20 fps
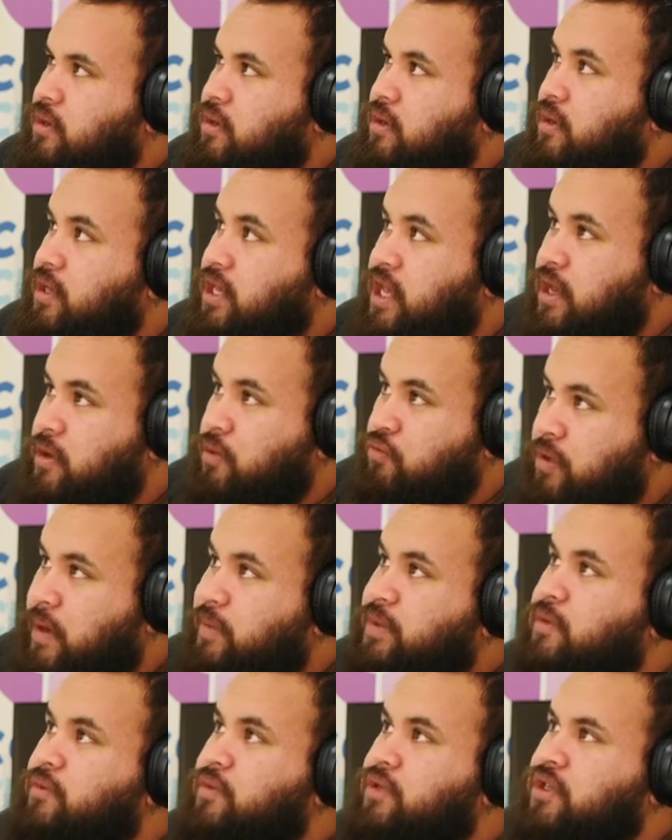yeah,
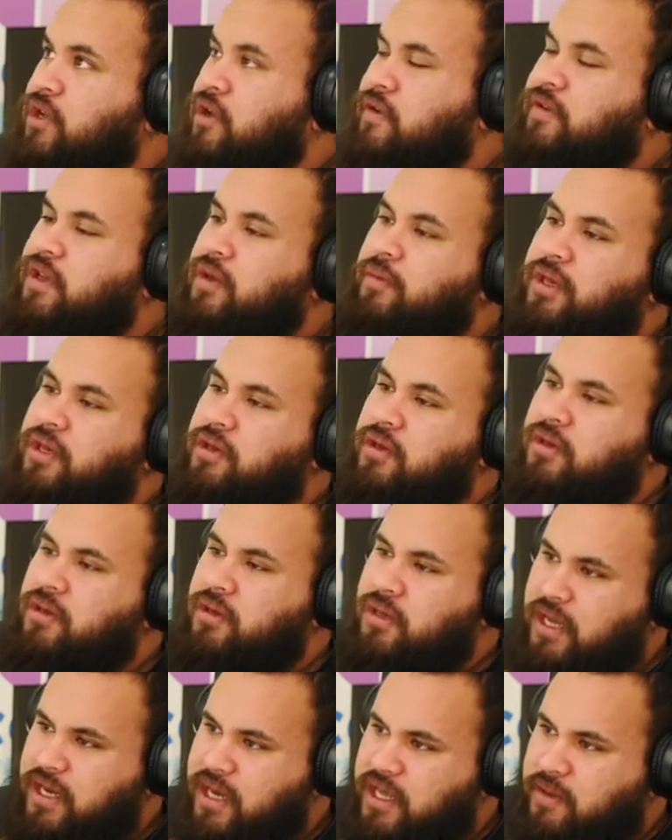reps in reserve can be
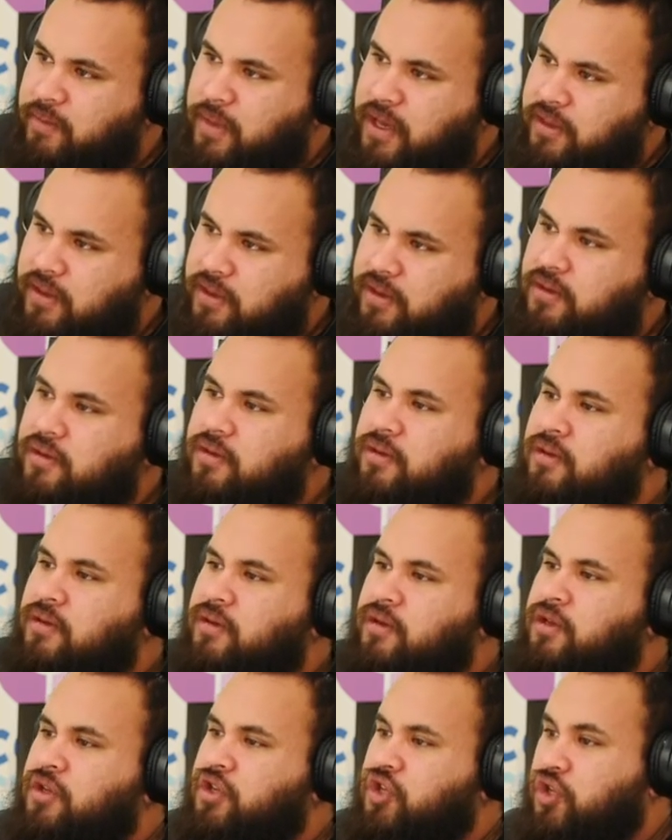another method
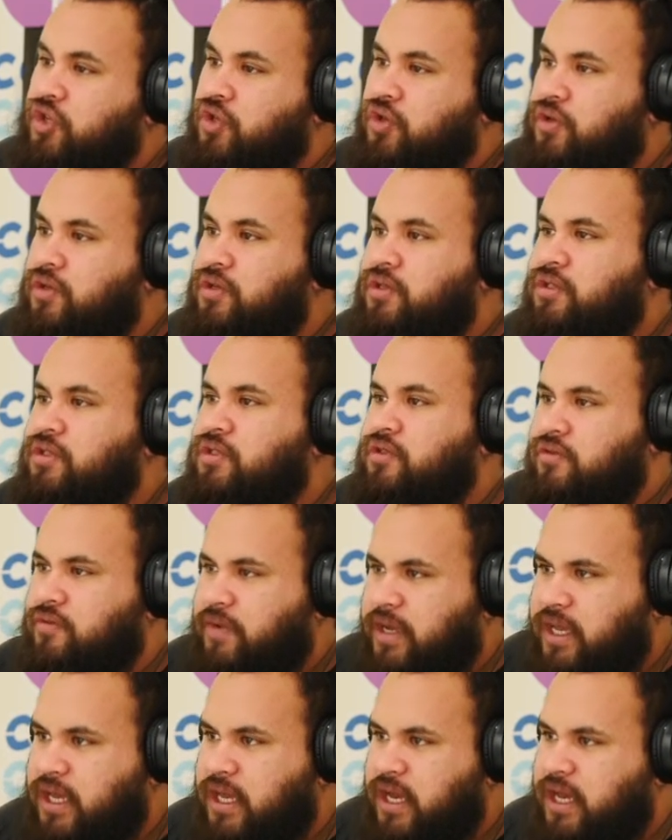you use to
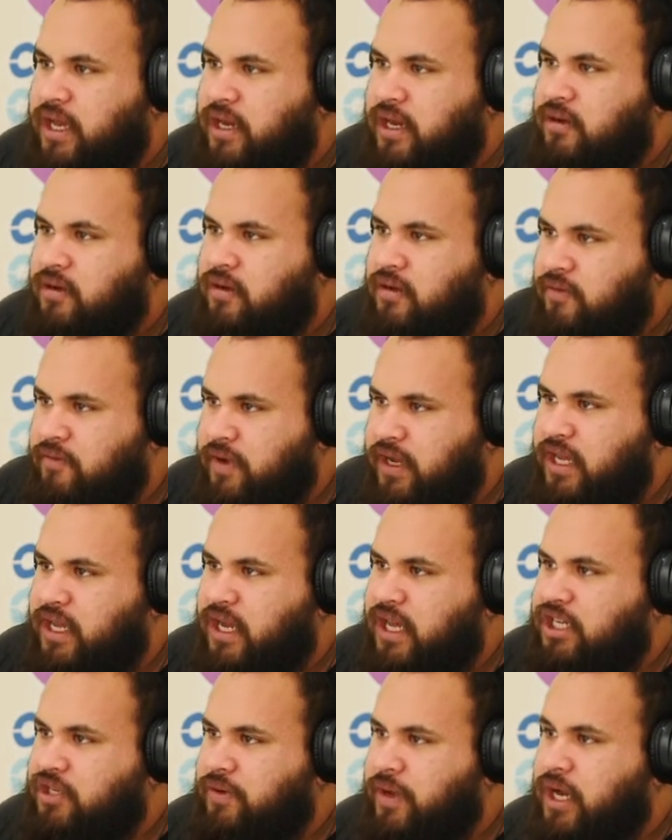regulate
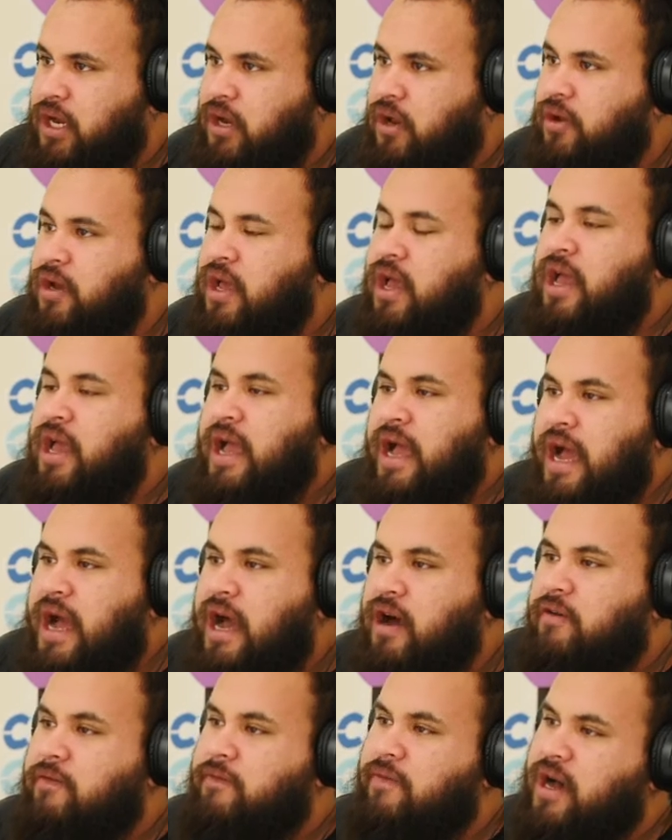training load.
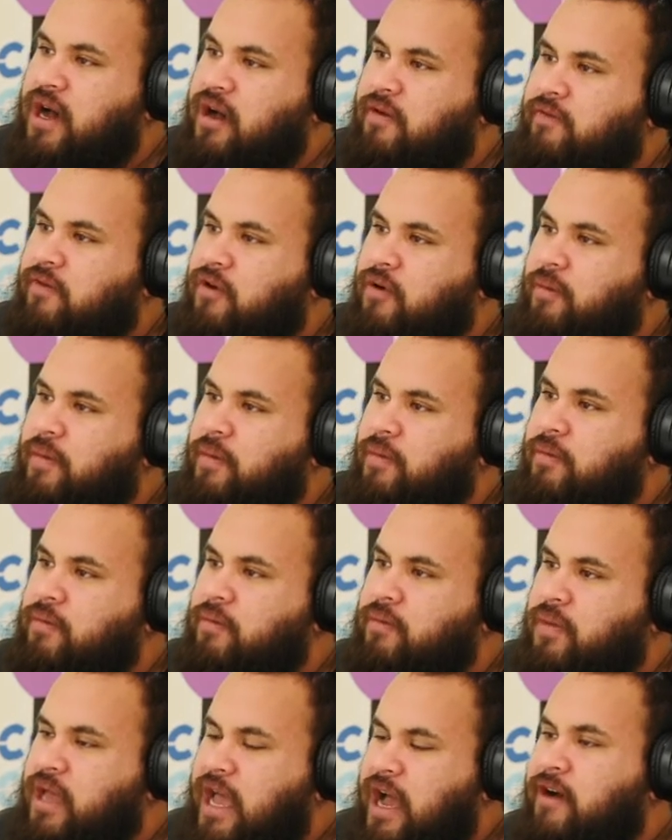How far from
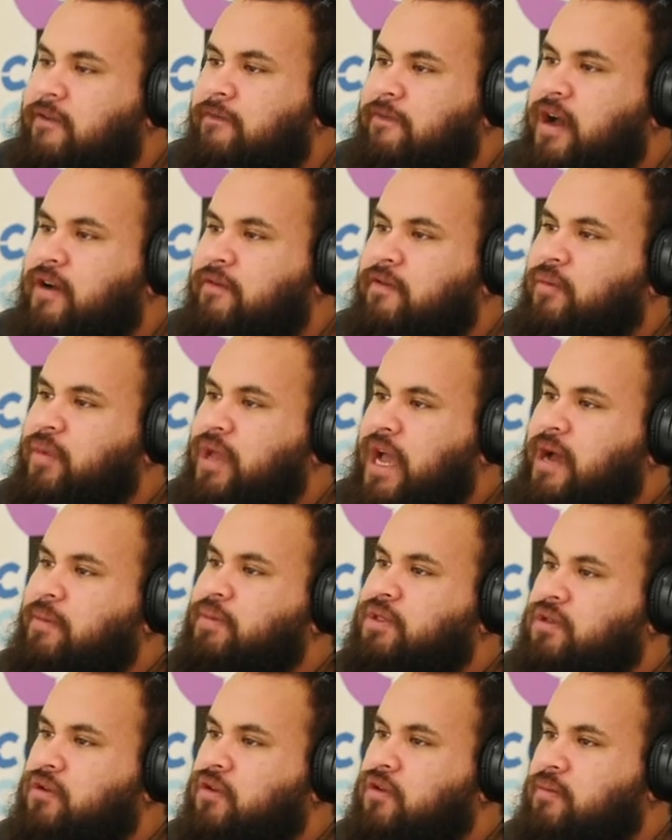your
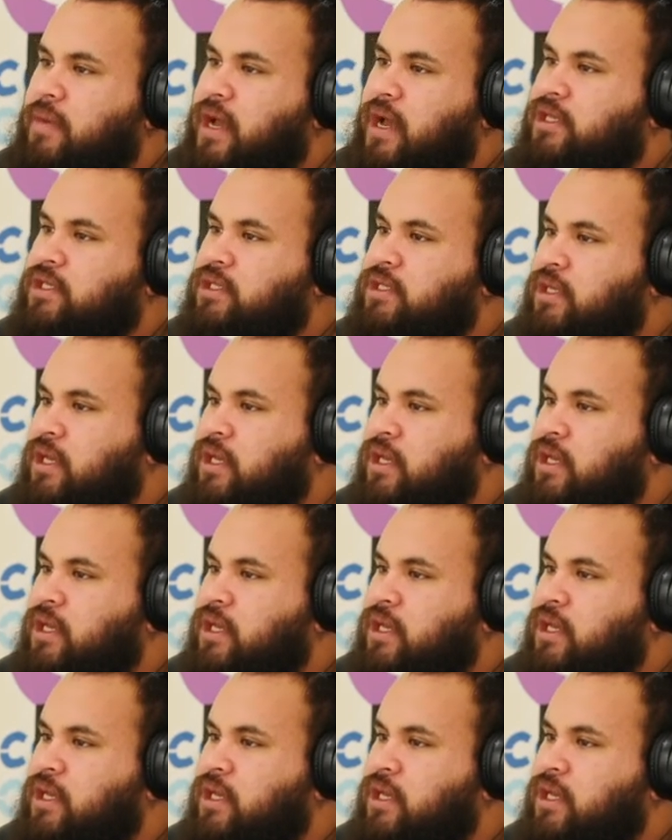absolute max?